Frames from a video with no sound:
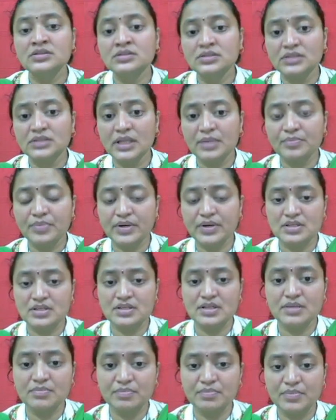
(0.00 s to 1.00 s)
Then
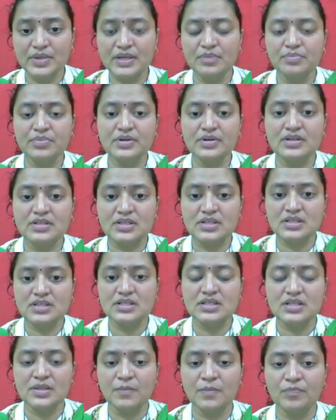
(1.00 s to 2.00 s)
person B, person
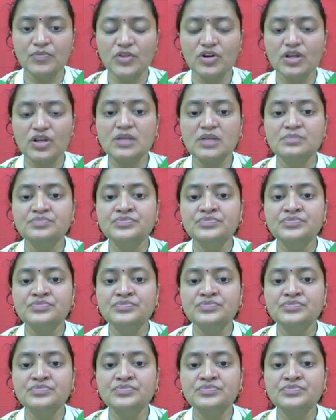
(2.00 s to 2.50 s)
C, okay,